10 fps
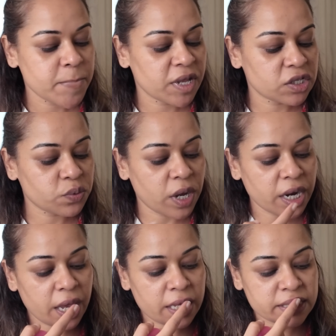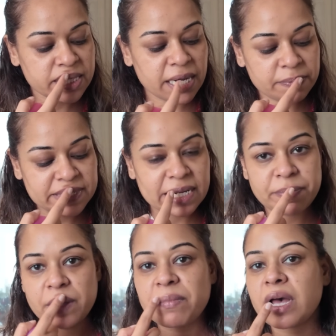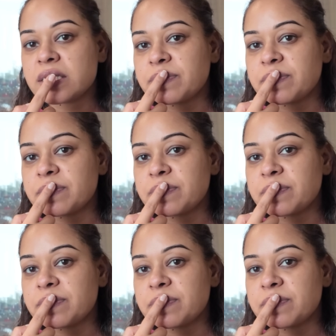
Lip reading: This one is the lip sleeping mask,